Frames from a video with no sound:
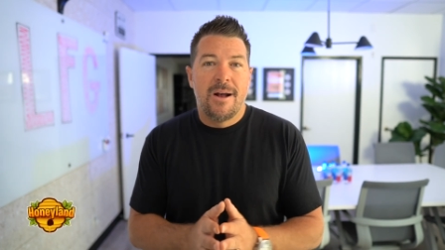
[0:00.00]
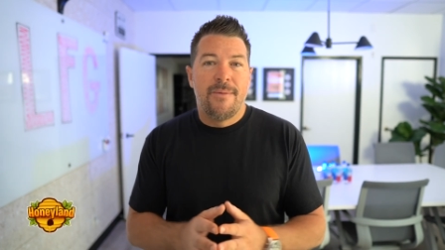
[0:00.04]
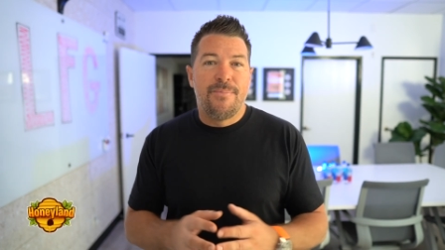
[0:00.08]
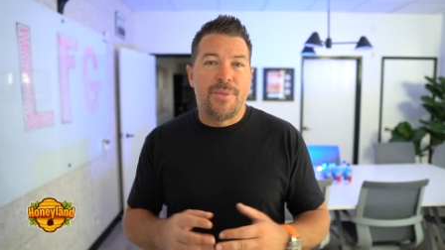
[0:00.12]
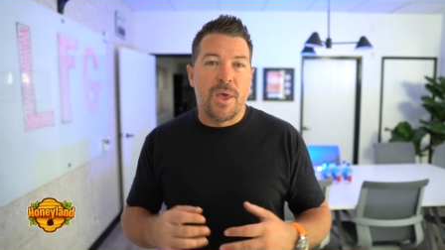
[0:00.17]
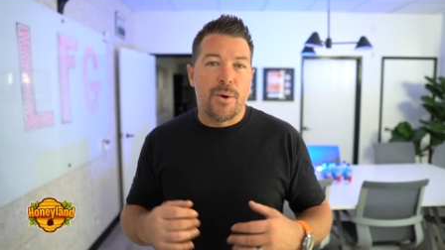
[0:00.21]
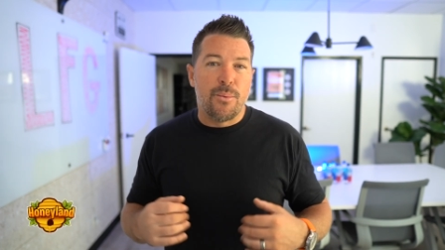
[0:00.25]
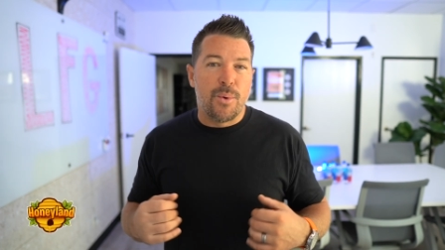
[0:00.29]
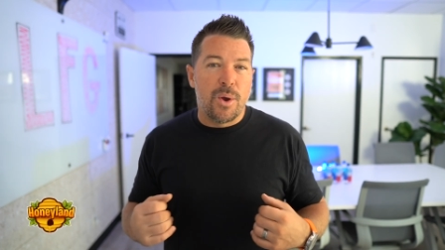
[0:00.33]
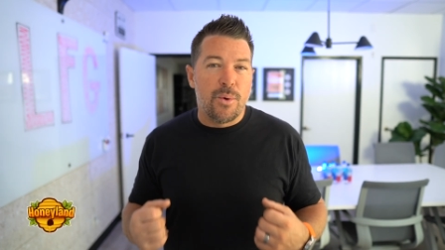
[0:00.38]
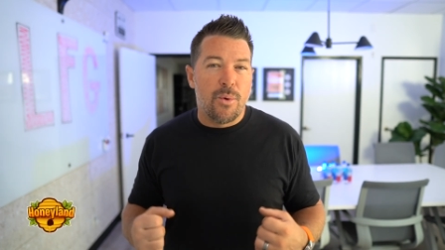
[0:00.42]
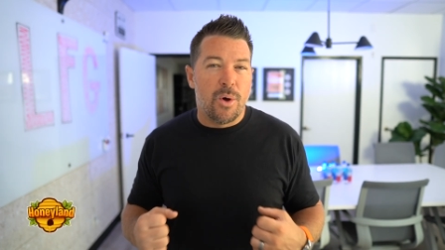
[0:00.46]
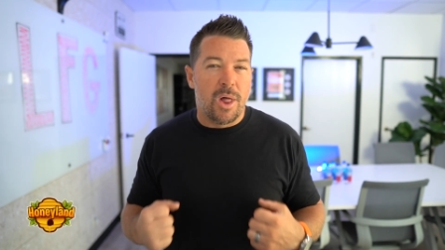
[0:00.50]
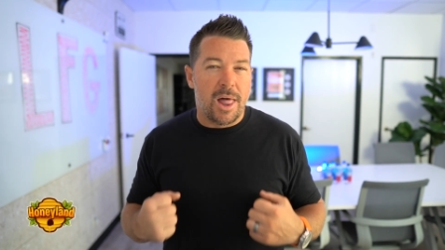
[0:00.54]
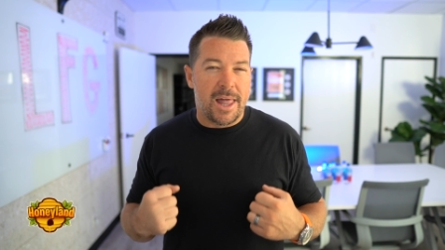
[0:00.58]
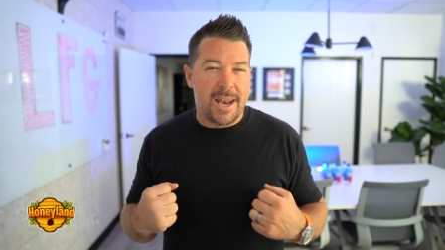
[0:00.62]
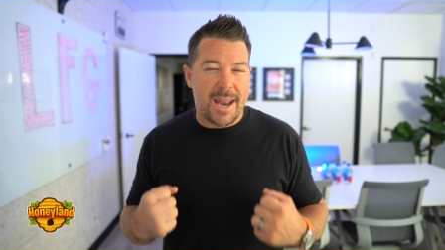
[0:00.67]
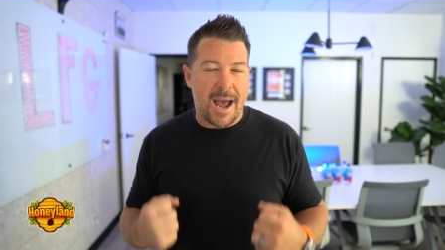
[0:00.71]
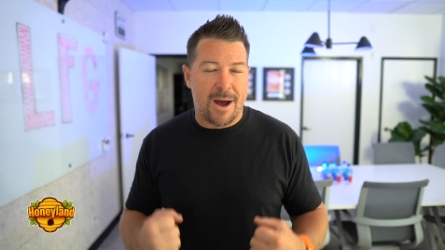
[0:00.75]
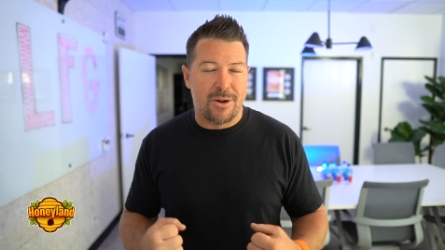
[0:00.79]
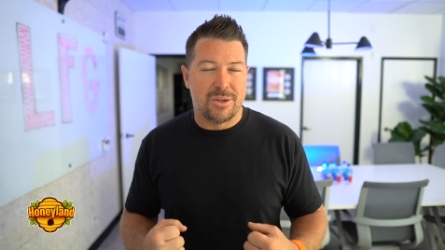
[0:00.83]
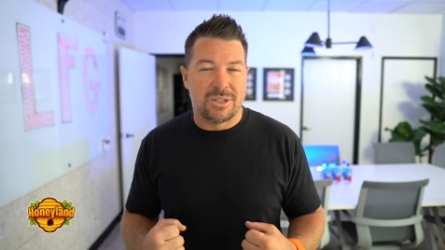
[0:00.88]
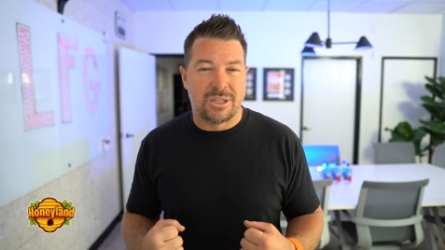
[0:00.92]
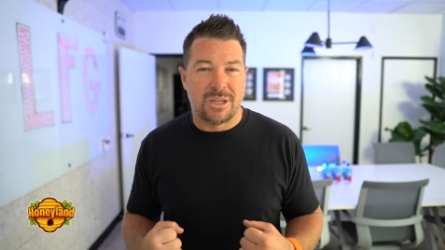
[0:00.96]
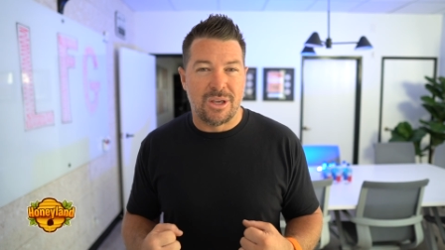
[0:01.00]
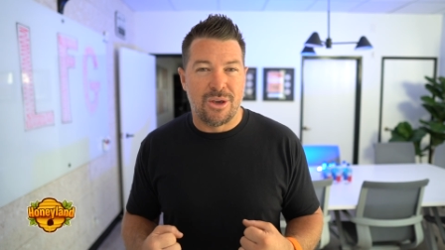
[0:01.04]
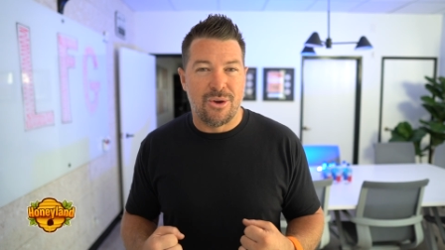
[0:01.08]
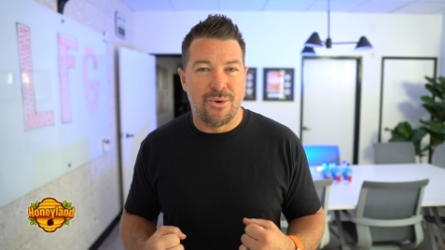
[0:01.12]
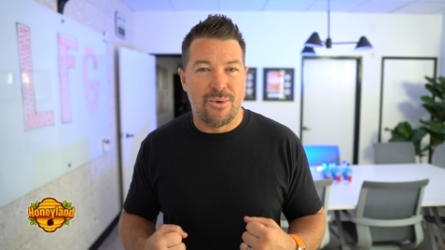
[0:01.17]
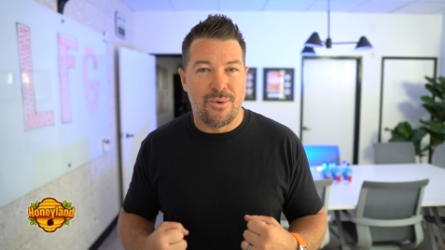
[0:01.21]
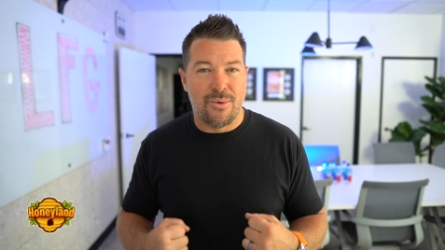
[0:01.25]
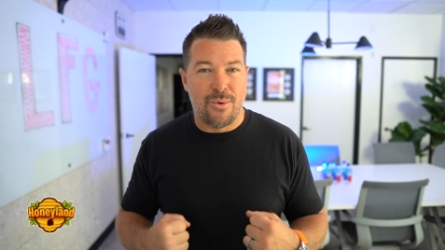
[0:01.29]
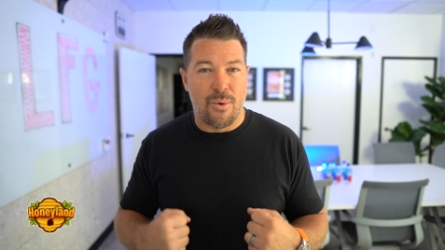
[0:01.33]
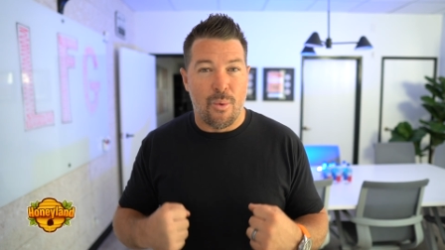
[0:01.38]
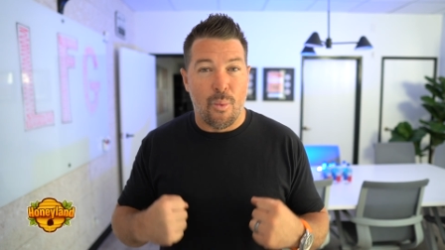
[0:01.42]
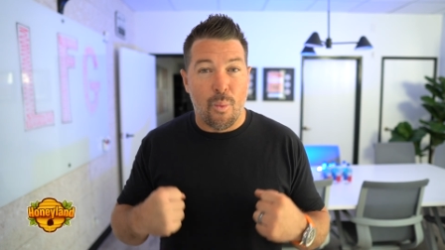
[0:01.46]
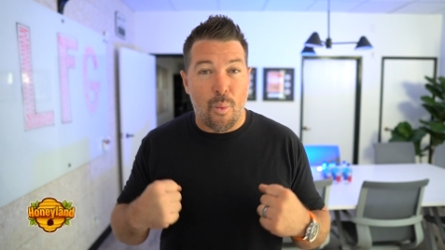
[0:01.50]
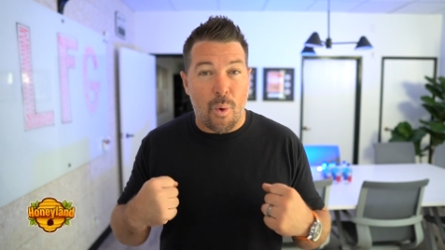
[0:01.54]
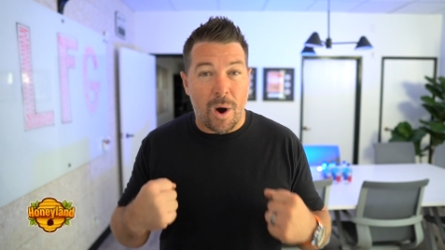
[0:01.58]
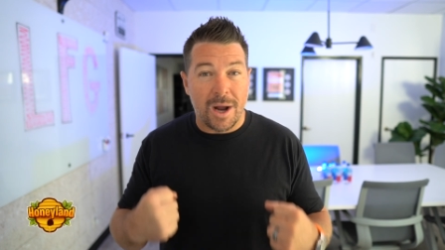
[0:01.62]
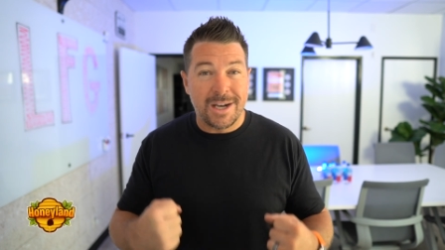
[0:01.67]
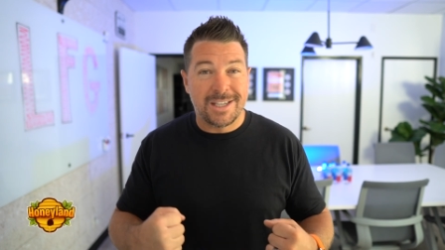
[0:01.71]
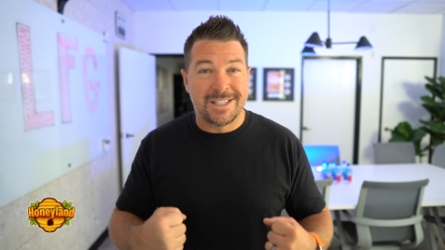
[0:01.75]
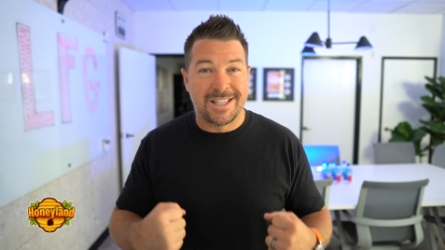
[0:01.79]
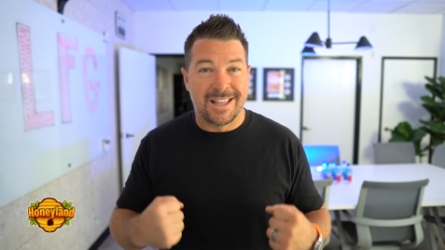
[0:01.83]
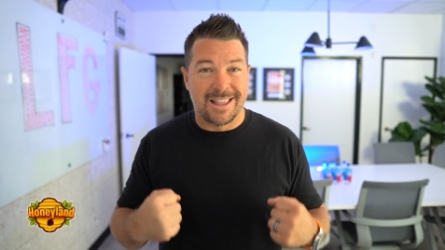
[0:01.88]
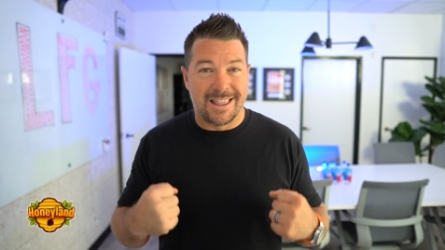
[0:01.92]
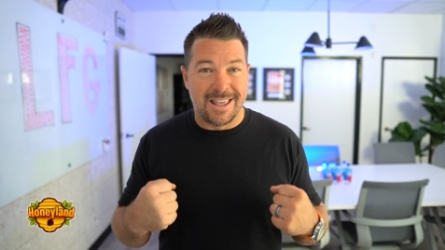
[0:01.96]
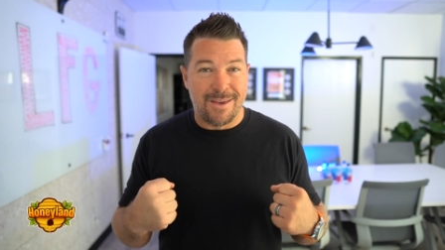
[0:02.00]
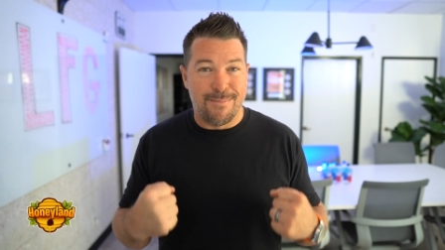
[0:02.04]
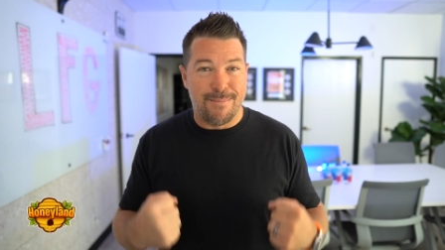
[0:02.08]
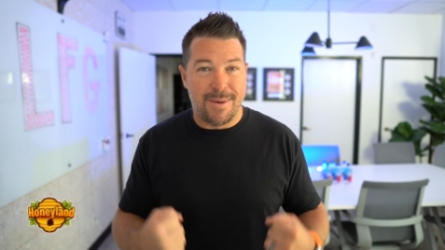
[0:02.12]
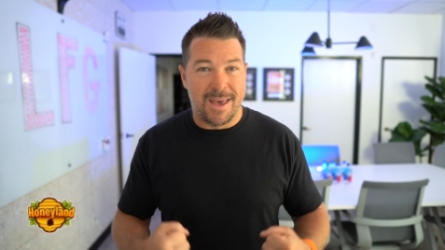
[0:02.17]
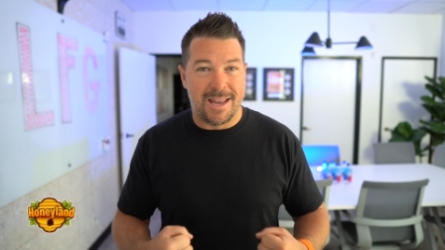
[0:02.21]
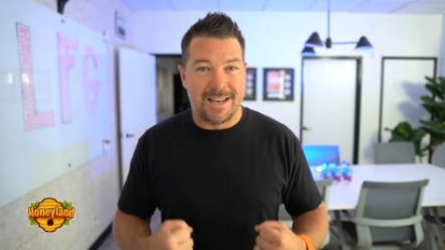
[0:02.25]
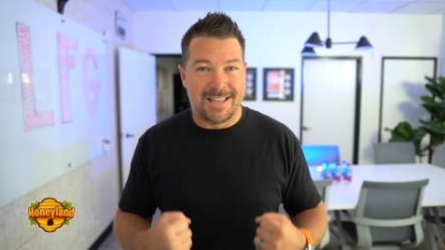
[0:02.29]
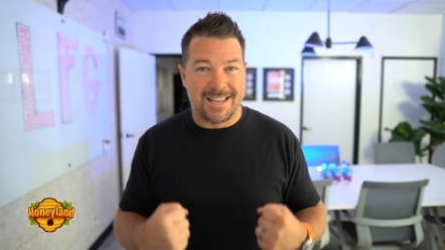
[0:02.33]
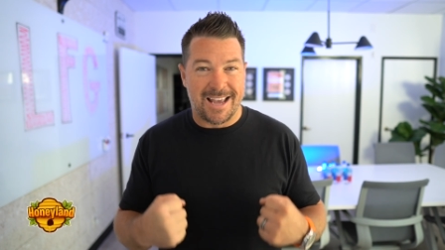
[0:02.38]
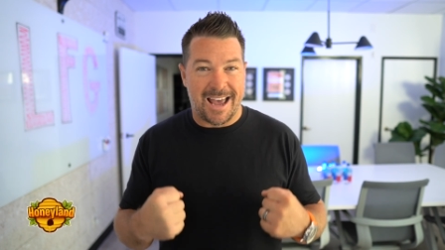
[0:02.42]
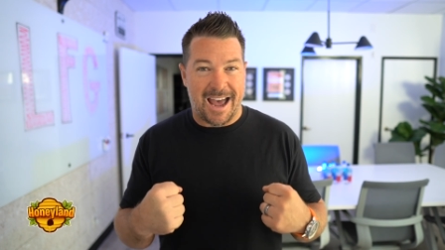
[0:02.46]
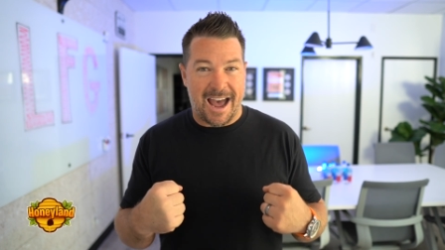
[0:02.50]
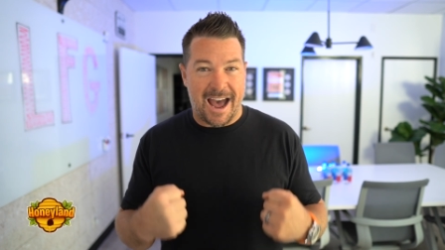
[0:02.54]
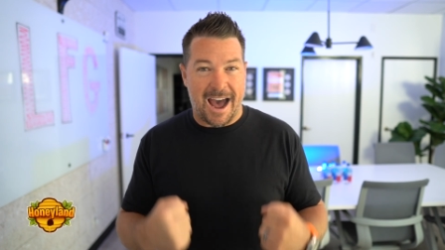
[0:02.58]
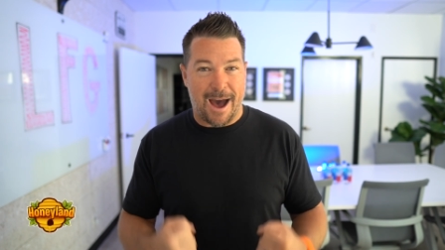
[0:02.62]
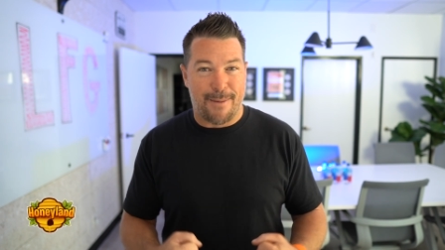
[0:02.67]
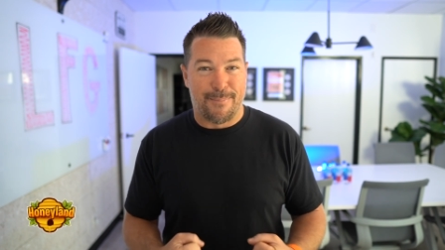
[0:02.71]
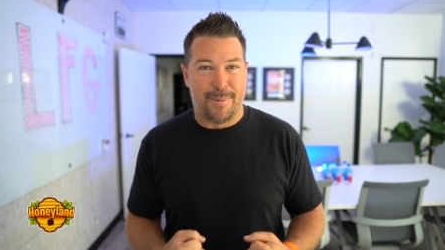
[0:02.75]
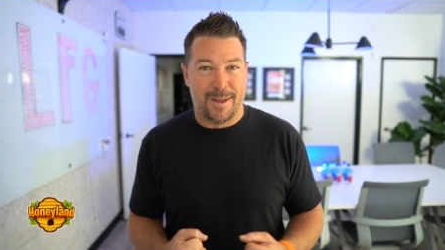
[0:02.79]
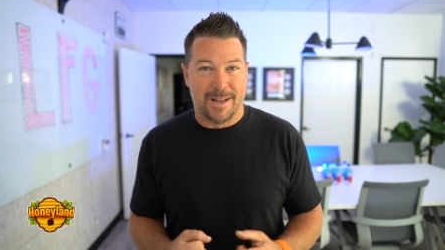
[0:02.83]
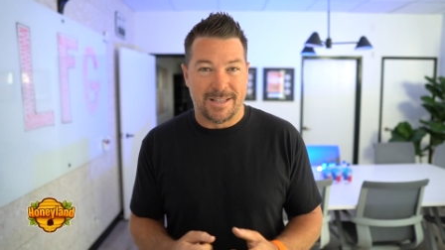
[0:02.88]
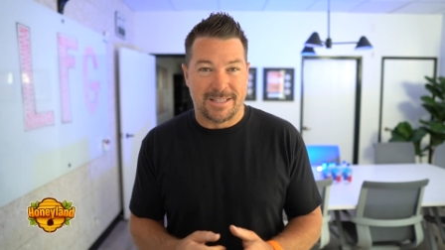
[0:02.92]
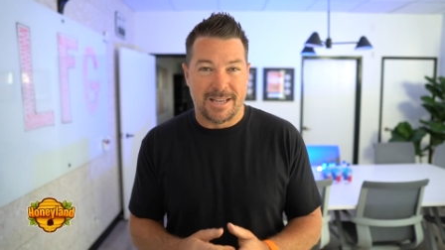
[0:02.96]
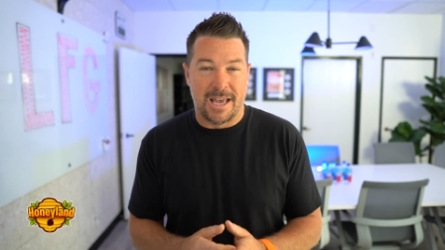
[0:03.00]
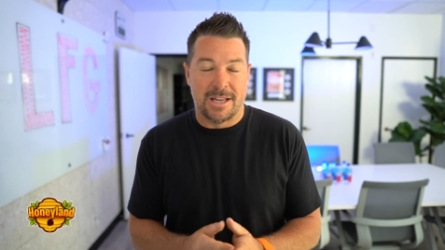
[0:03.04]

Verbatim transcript: that we will announce to you once the mint happens.